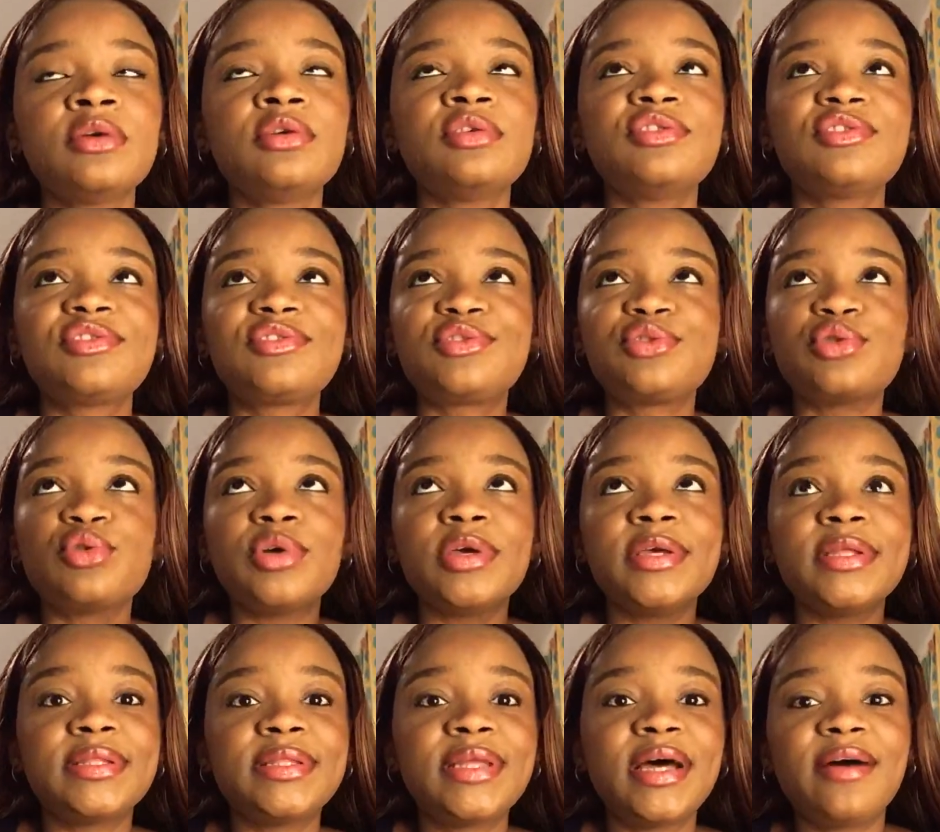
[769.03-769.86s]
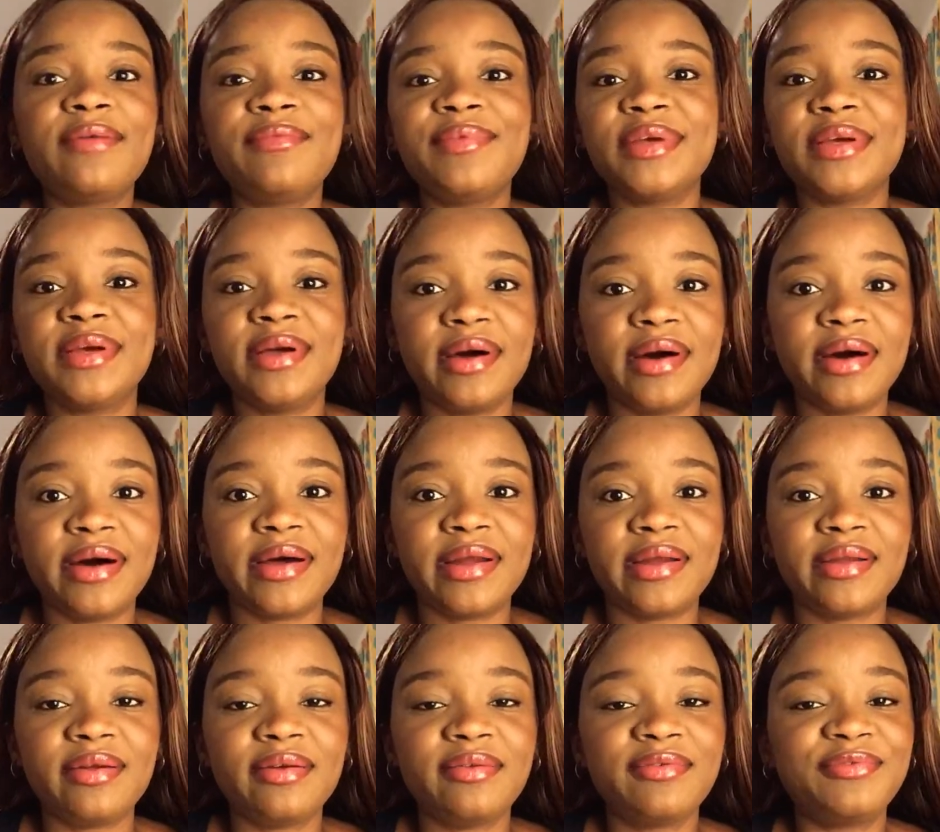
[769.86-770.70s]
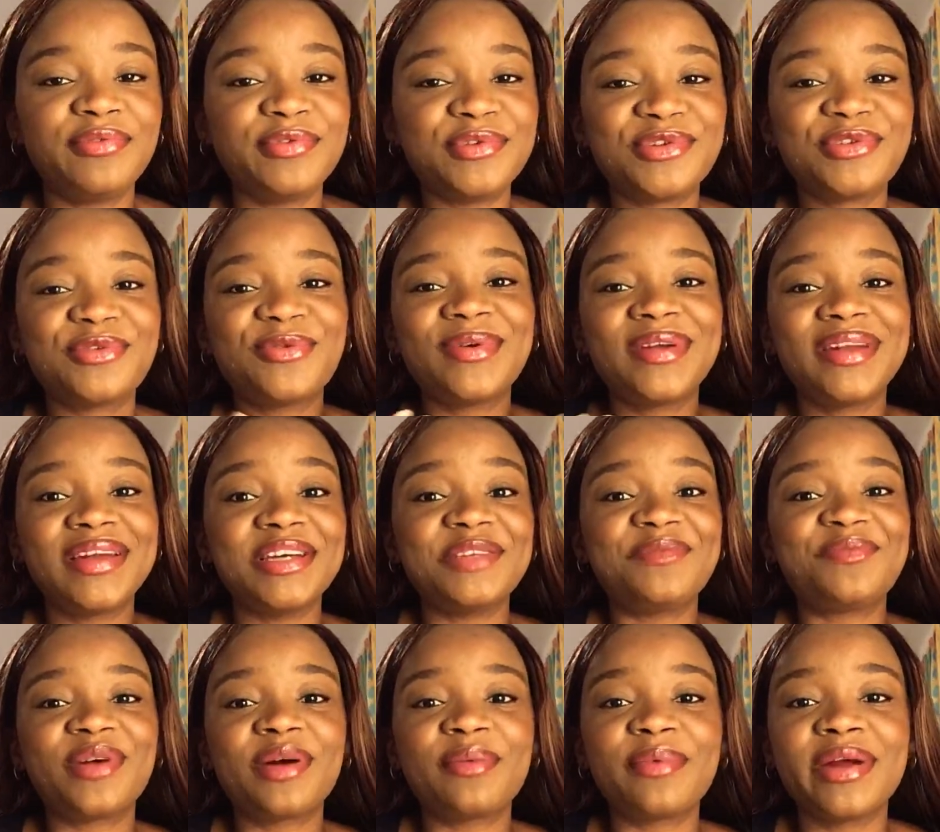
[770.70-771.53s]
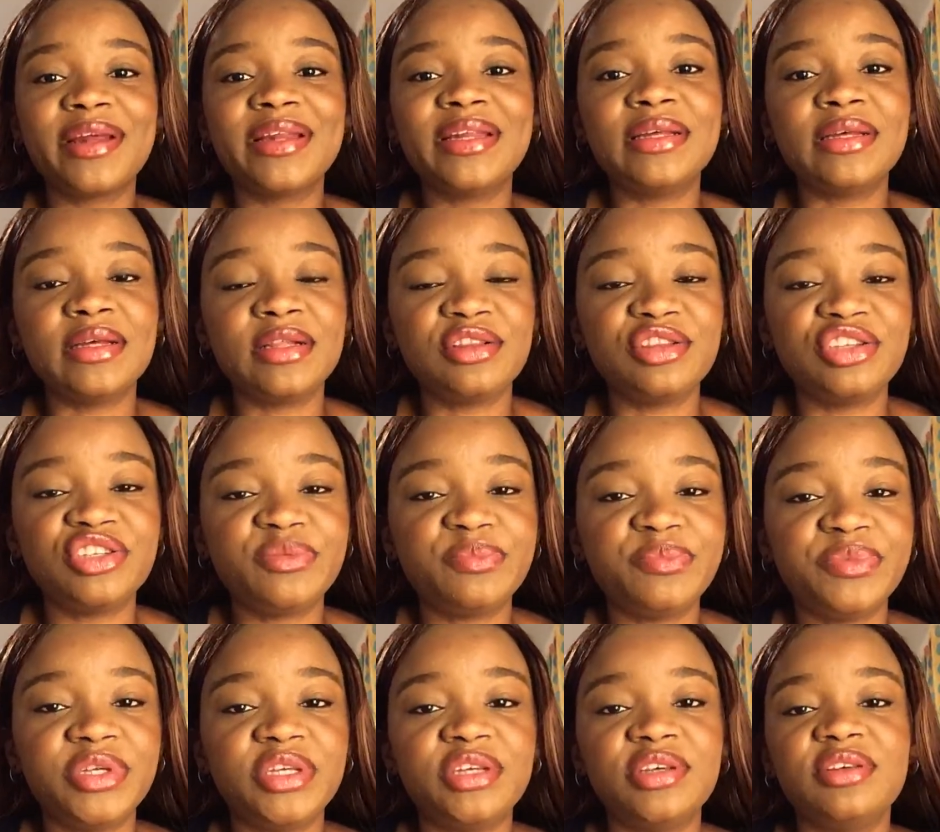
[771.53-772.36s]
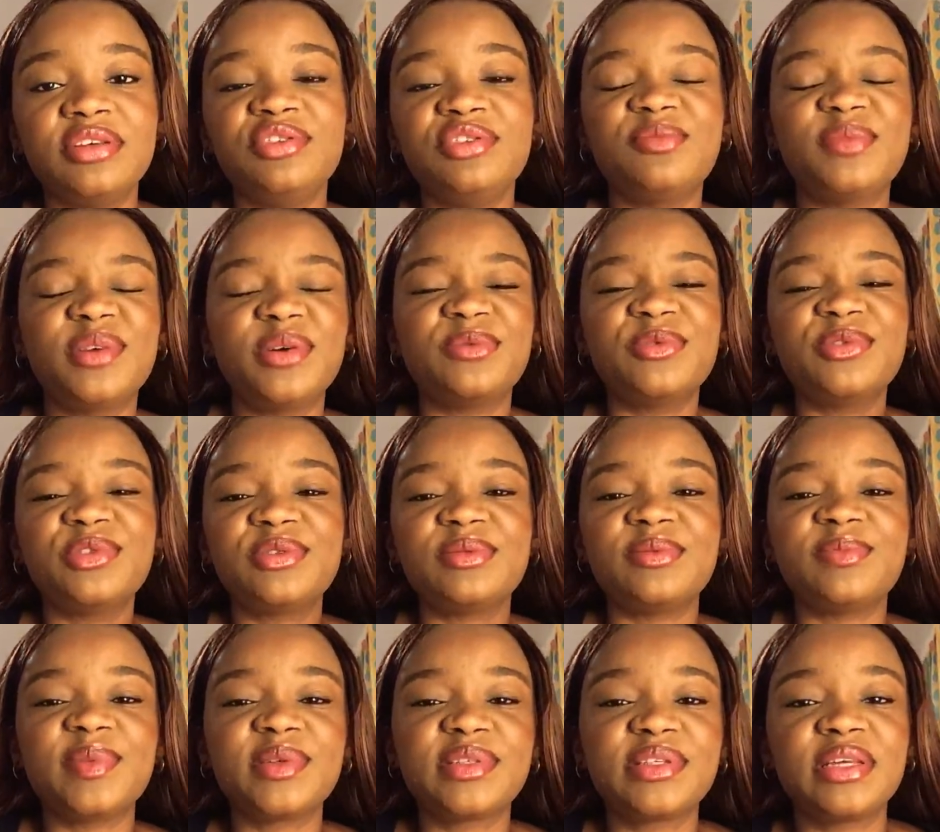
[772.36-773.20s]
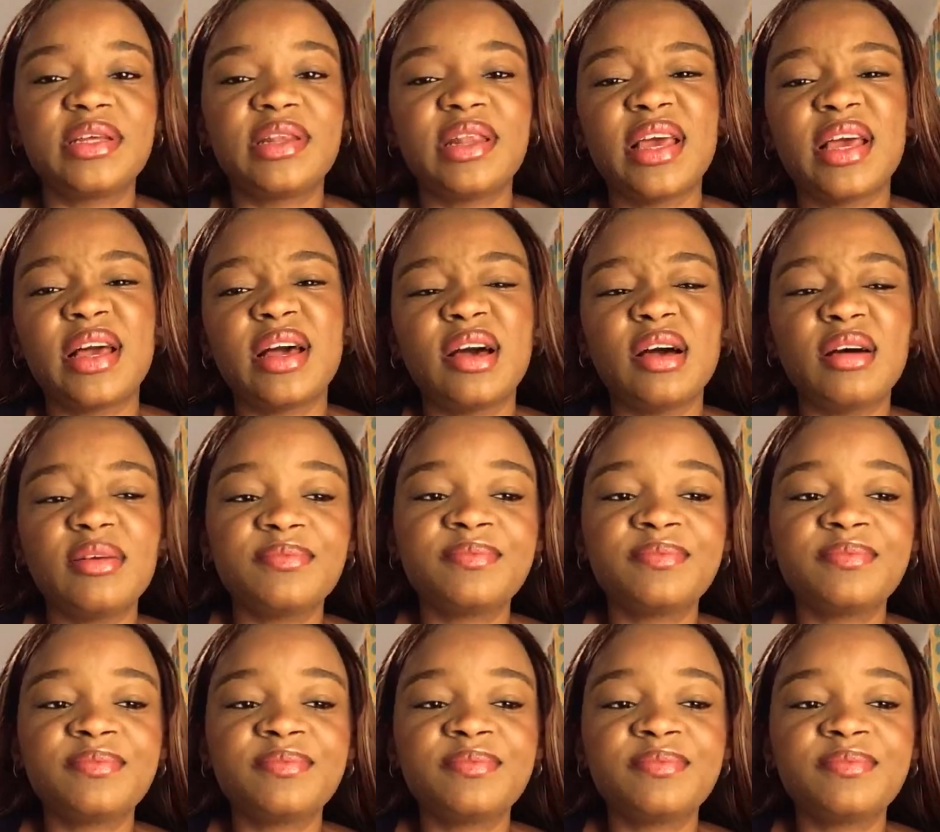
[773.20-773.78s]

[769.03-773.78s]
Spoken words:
So in that regard, for someone that is primarily English speaking, you might want to say like,